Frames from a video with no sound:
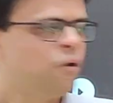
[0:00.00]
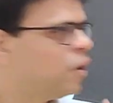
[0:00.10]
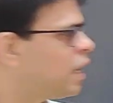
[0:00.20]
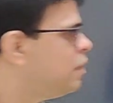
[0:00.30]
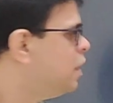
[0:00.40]

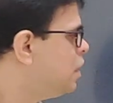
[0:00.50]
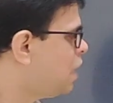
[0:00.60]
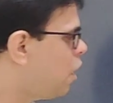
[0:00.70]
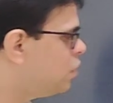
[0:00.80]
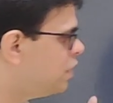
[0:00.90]
Okay,
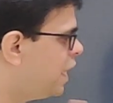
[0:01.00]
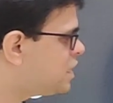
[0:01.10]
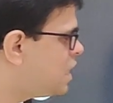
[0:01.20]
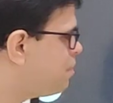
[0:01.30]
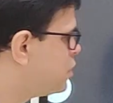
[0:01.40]
now
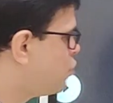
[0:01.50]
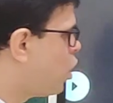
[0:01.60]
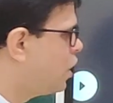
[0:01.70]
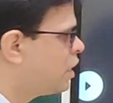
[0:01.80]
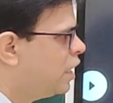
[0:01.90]
next step is
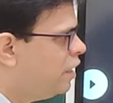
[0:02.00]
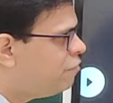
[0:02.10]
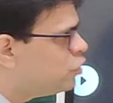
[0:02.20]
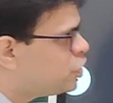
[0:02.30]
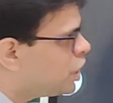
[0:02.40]
what?
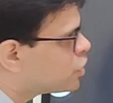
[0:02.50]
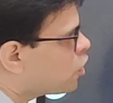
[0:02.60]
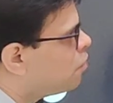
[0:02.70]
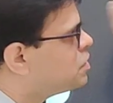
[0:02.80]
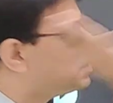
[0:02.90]
If you just
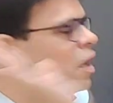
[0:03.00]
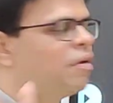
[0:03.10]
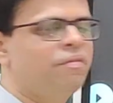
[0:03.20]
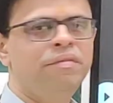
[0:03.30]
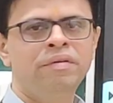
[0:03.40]

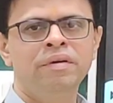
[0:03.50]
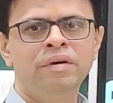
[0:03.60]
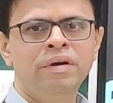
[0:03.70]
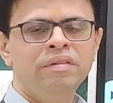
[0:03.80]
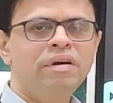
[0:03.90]
observe
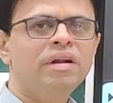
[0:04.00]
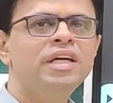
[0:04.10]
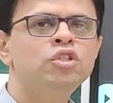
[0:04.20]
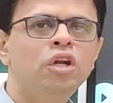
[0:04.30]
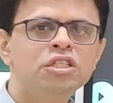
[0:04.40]
the
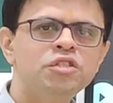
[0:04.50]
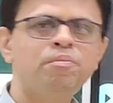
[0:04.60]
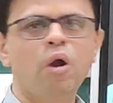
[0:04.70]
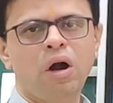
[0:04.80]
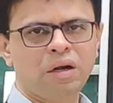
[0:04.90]
resonance
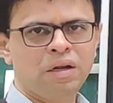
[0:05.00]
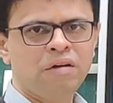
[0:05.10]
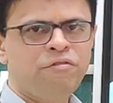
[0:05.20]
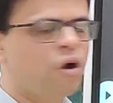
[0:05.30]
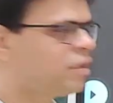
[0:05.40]

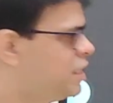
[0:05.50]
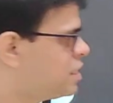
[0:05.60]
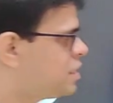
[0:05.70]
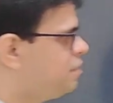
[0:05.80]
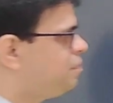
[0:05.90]
plot for
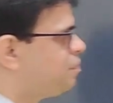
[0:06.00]
this,